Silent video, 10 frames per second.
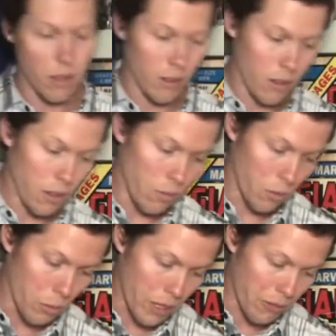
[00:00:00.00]

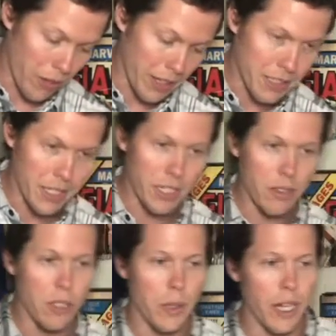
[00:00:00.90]
We'll be facing,
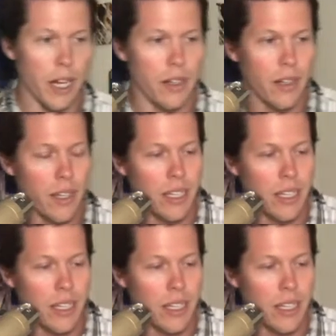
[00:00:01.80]
who do we got?